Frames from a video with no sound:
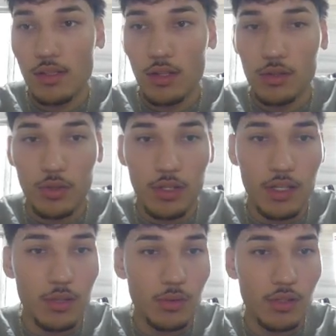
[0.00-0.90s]
Also,
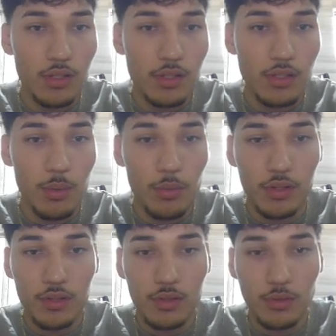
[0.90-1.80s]
ES was in the same way
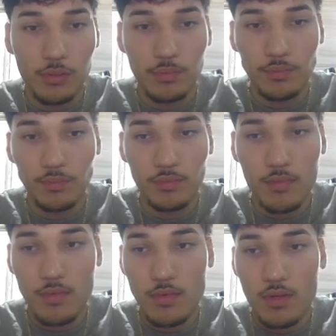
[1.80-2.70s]
too,
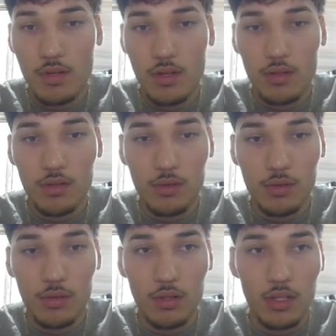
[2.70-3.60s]

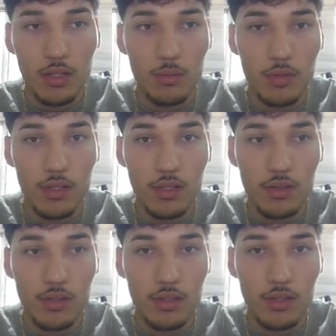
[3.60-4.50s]
so I wanted to
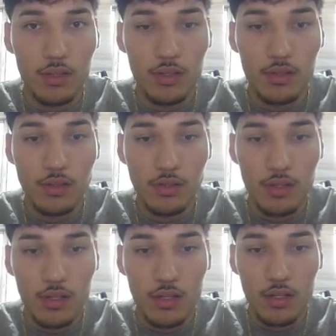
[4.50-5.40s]
see
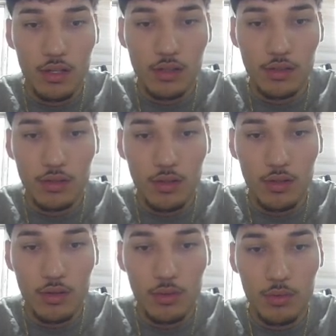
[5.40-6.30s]
us to
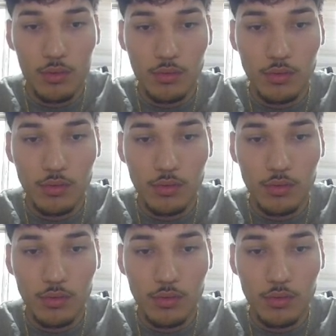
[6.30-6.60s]
go